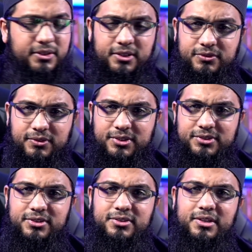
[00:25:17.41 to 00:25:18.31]
these
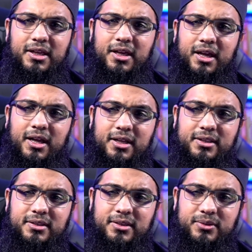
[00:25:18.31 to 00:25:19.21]
verses
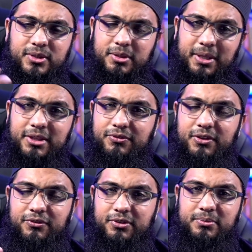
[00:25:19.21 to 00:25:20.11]
and you know they
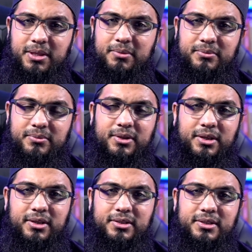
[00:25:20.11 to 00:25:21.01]
benefit from them
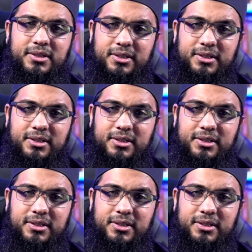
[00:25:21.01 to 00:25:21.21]
right